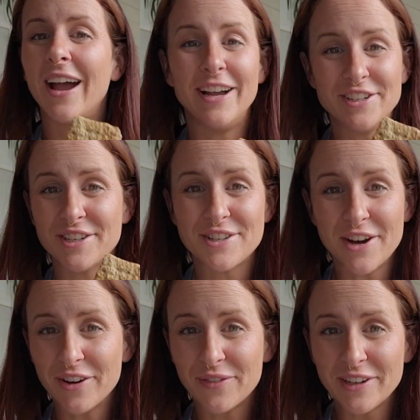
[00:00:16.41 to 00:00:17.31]
I just
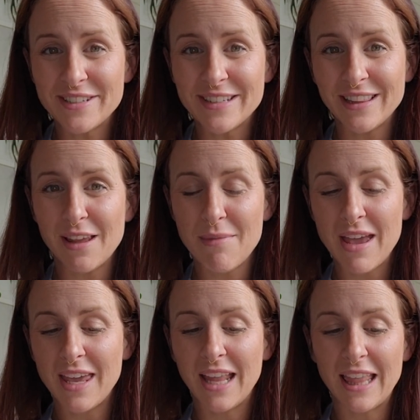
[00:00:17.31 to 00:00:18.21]
started recently
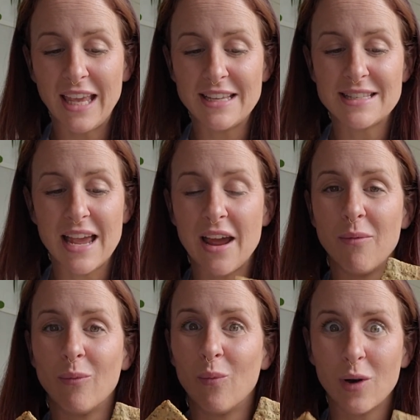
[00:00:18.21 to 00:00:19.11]
making these
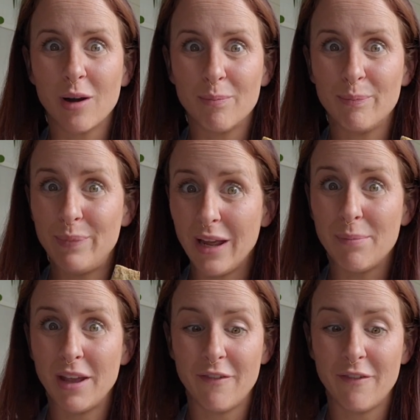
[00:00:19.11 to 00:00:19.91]
and we're big